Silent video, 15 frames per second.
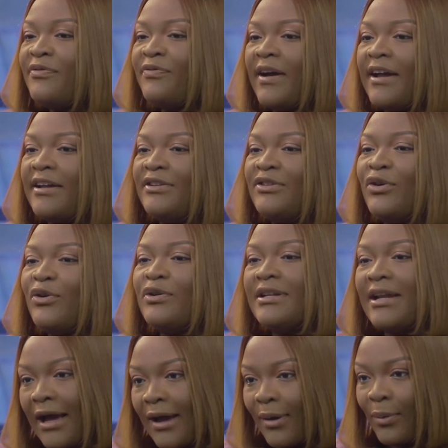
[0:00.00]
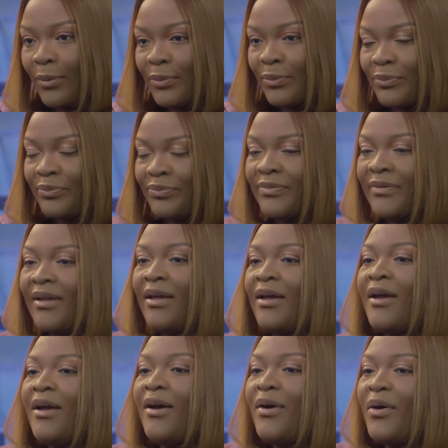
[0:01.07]
If I know now
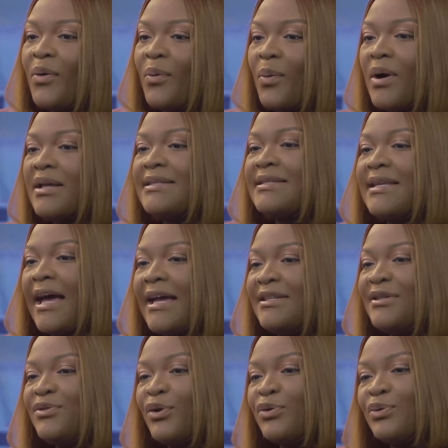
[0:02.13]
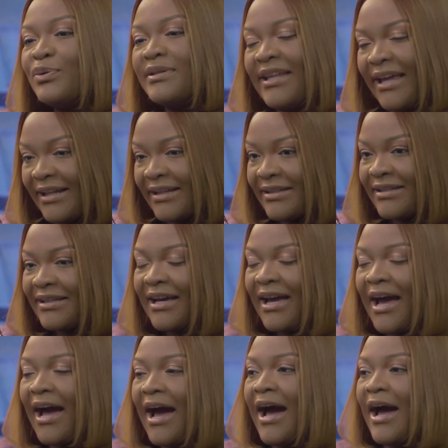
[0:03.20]
what I did not know then,
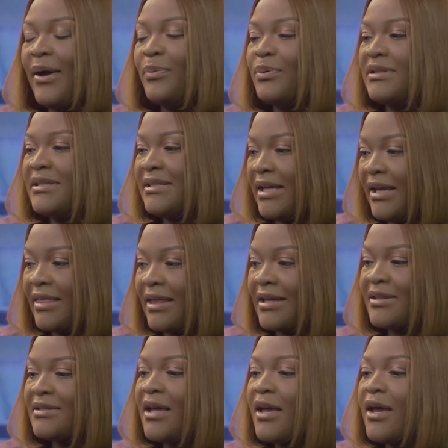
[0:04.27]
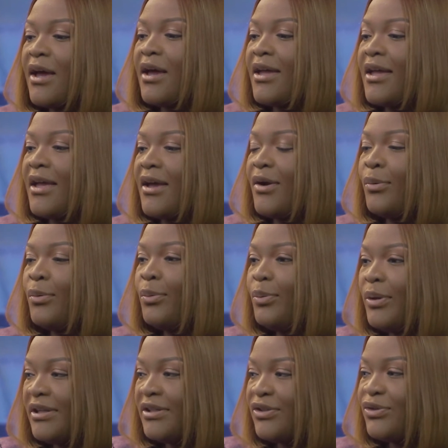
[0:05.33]
I would say that
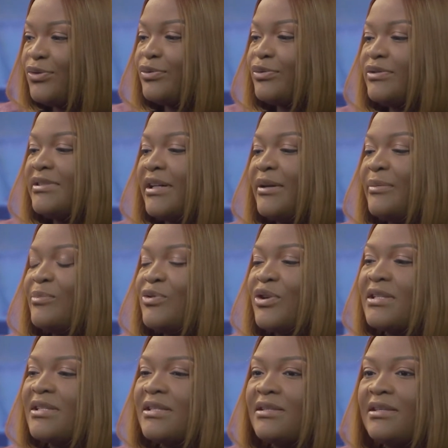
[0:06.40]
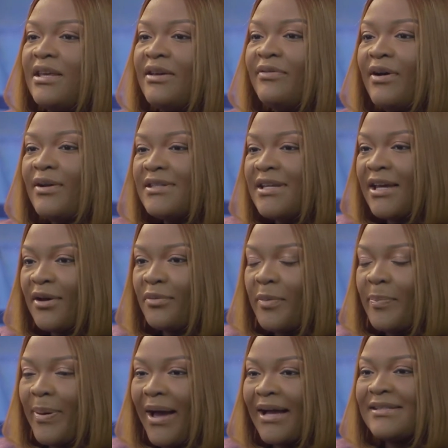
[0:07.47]
we should just give out takeaway
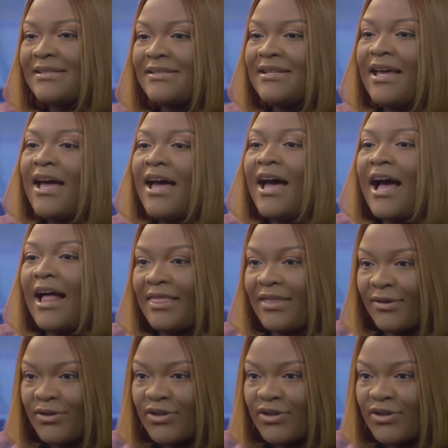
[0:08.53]
packs at the